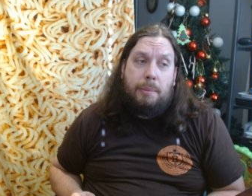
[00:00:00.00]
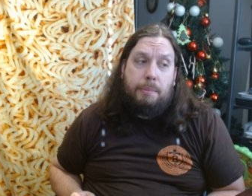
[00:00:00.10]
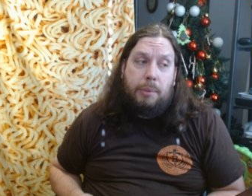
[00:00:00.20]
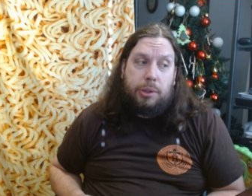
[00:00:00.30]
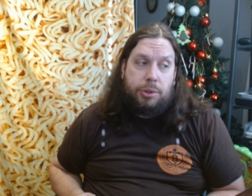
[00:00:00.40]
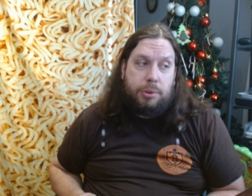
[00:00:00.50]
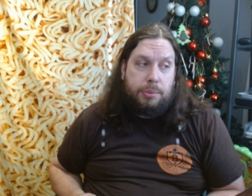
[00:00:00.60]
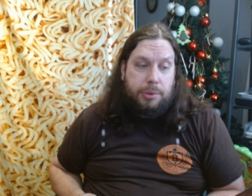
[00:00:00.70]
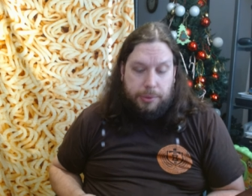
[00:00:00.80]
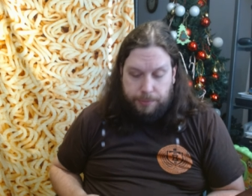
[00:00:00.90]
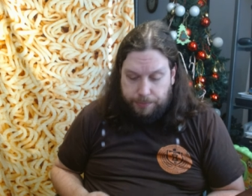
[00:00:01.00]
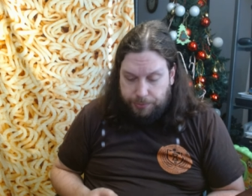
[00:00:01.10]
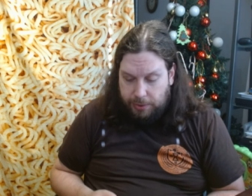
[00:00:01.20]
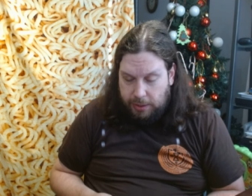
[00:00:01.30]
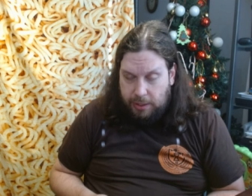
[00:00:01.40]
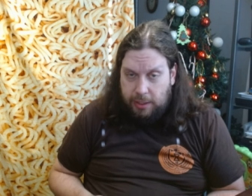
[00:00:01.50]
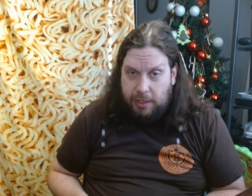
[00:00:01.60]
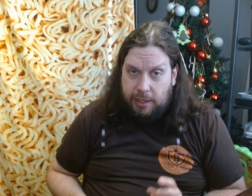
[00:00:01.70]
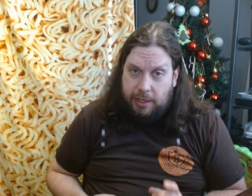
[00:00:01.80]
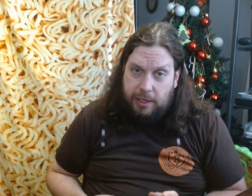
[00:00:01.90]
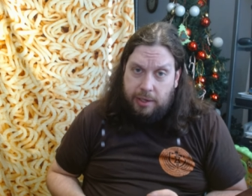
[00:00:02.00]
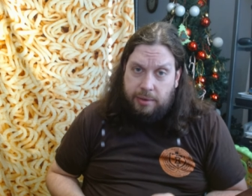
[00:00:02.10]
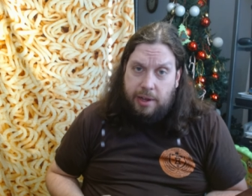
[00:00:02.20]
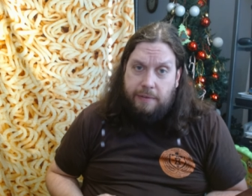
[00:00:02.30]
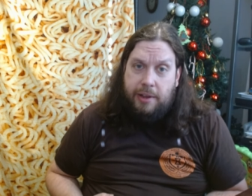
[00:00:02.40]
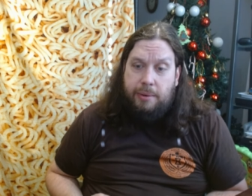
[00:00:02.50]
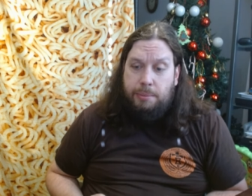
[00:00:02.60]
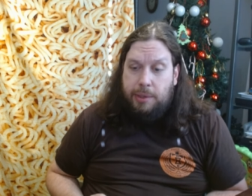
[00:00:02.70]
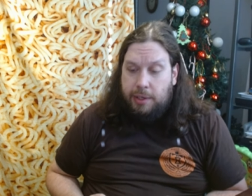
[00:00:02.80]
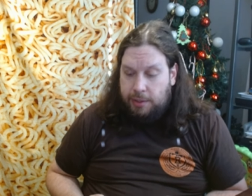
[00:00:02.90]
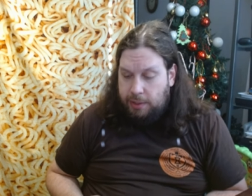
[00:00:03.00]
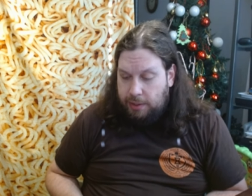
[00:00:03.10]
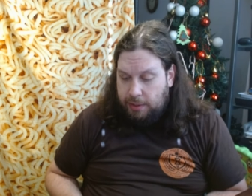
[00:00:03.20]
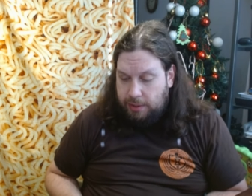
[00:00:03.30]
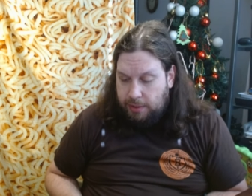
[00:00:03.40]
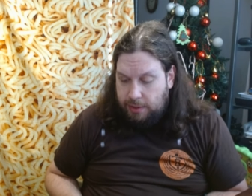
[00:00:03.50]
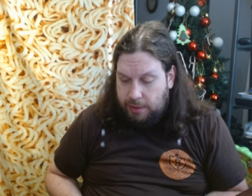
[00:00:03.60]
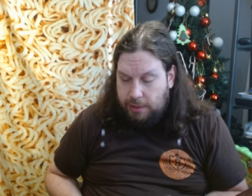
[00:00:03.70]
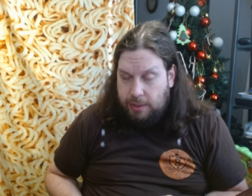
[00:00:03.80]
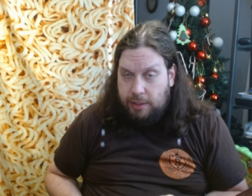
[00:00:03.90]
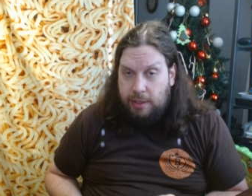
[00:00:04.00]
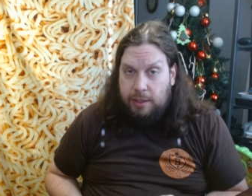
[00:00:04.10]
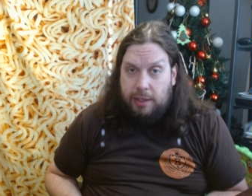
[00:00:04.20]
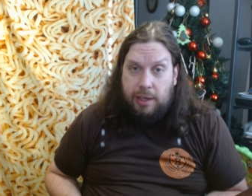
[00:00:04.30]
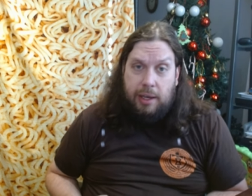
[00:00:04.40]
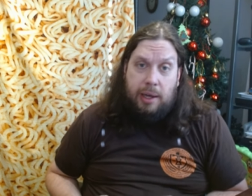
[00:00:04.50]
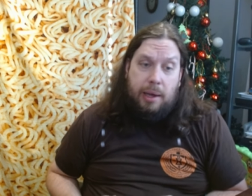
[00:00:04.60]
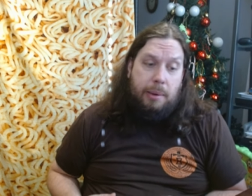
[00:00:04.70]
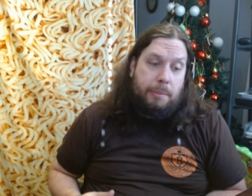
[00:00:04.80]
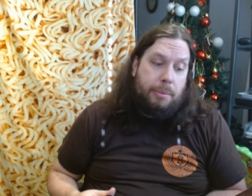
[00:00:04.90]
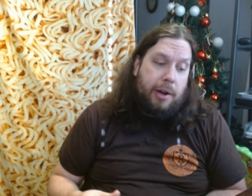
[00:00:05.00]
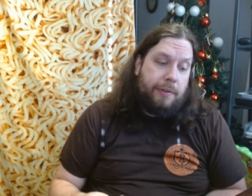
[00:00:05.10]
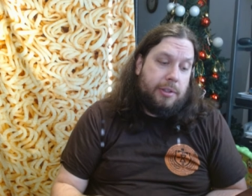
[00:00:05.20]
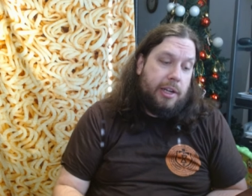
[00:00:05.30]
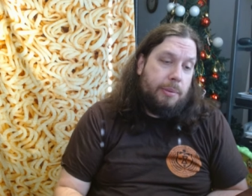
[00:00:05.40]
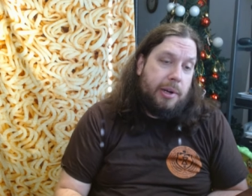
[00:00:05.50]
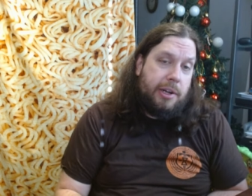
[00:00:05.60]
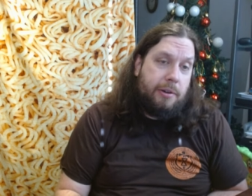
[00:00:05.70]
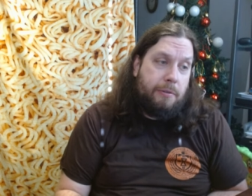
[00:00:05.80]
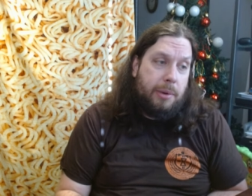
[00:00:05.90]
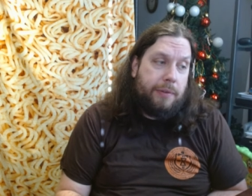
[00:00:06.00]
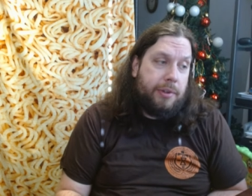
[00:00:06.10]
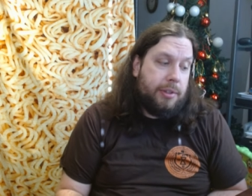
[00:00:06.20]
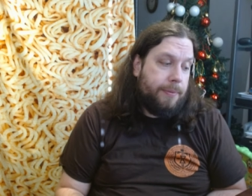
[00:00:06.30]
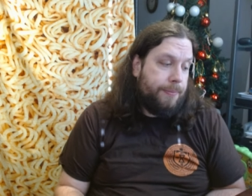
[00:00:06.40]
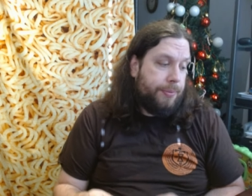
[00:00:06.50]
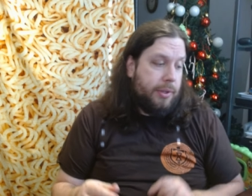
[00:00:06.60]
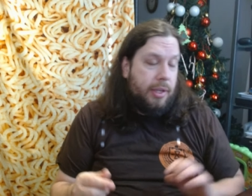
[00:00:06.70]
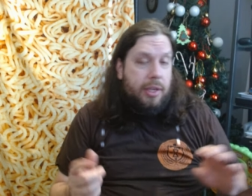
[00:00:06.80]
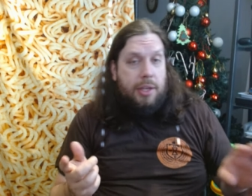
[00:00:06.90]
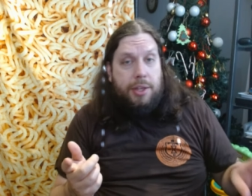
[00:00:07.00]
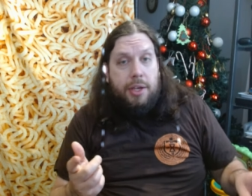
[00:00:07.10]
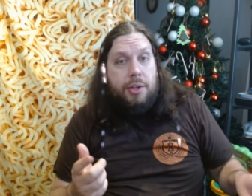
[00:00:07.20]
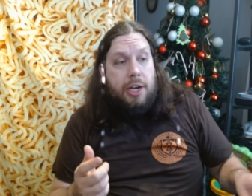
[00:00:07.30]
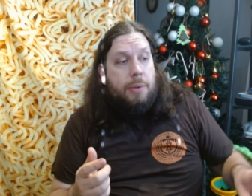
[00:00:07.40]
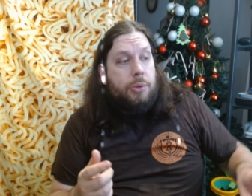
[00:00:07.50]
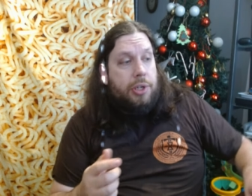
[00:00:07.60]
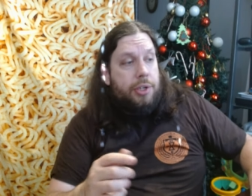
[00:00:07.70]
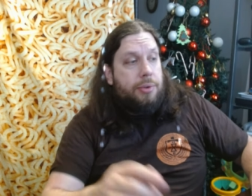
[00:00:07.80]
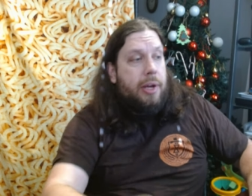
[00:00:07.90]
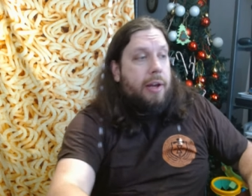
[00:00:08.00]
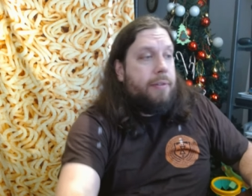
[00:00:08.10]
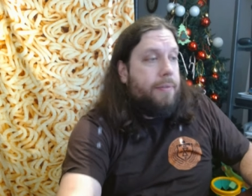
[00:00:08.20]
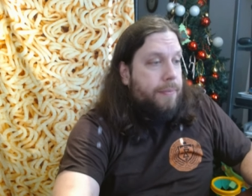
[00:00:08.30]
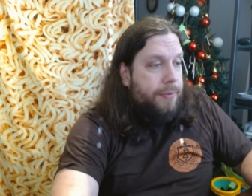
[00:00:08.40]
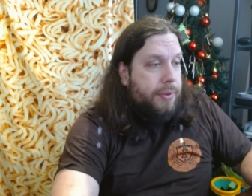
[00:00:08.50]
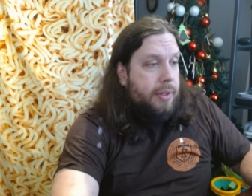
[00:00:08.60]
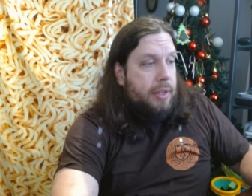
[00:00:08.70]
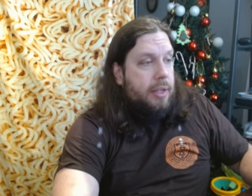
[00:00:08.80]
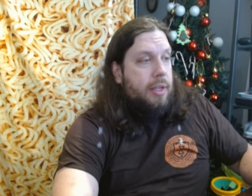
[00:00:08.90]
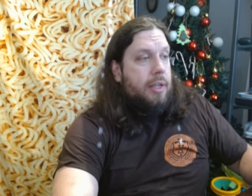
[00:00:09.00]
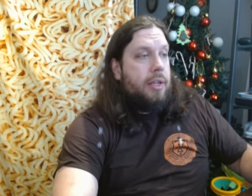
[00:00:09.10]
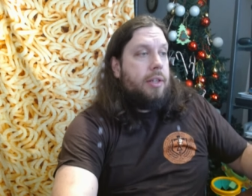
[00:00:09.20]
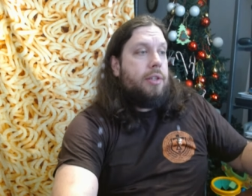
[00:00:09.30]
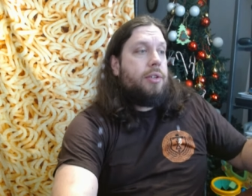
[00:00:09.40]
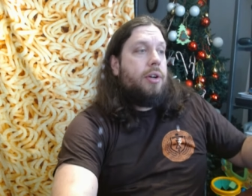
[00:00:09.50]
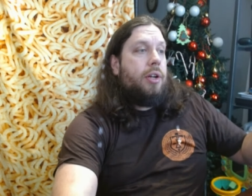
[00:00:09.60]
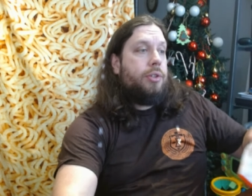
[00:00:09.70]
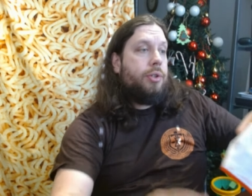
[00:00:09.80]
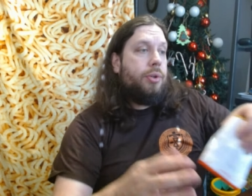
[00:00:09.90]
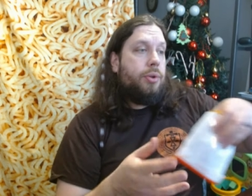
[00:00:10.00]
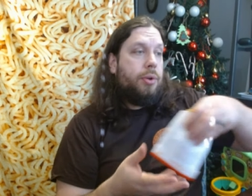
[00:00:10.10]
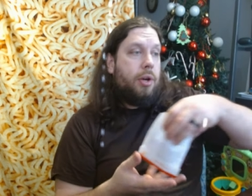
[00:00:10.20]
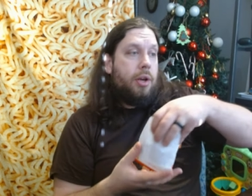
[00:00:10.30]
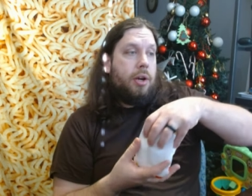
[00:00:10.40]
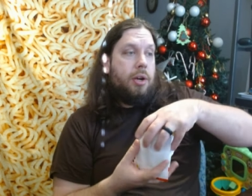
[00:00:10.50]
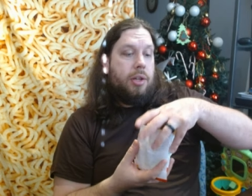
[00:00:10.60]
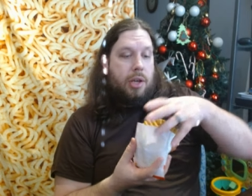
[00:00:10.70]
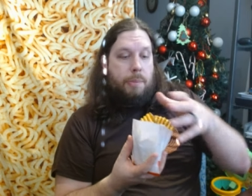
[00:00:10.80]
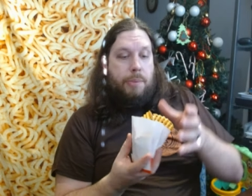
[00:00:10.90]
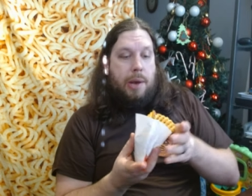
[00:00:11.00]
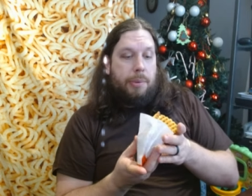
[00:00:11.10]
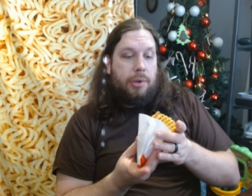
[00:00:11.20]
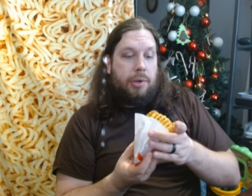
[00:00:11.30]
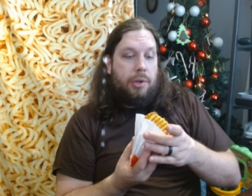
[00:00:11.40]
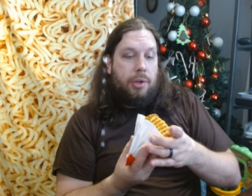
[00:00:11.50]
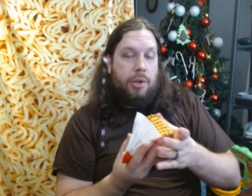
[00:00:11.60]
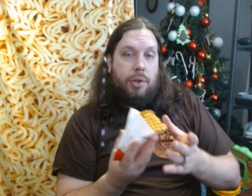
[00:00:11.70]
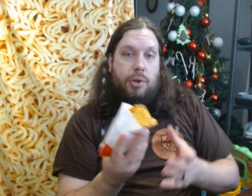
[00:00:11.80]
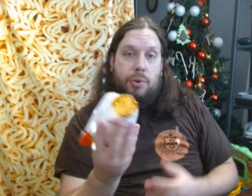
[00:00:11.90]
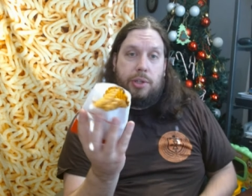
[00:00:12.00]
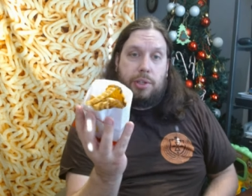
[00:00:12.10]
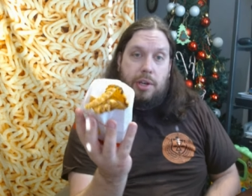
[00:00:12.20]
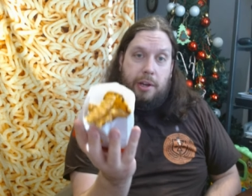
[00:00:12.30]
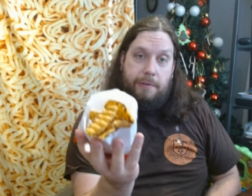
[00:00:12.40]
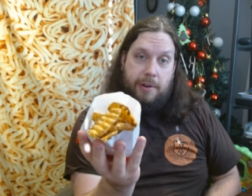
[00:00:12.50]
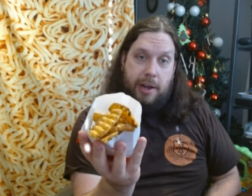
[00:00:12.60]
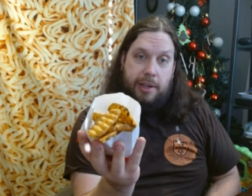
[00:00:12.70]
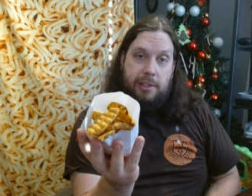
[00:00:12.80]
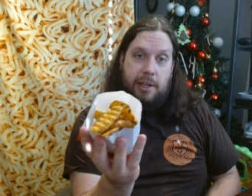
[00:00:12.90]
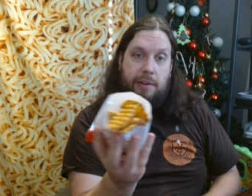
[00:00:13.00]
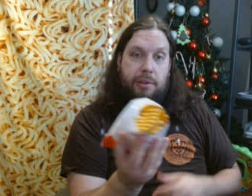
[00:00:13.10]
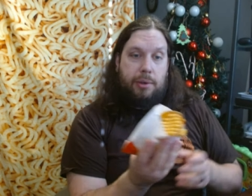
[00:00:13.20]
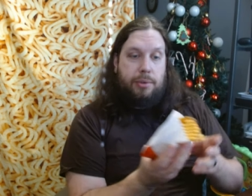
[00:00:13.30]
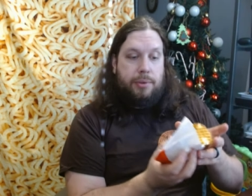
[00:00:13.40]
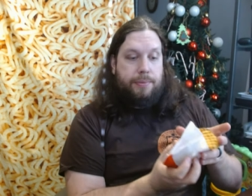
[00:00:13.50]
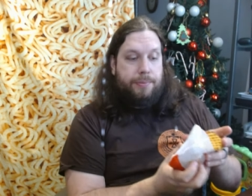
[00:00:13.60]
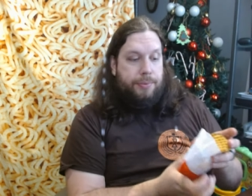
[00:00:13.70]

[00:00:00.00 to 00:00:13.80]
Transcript: mushrooms. Again, don't have that one because it is uh, a breakfast item, I didn't go for breakfast. The other item, which I do have, these are called garlic pepper crisp cut fries. I have those.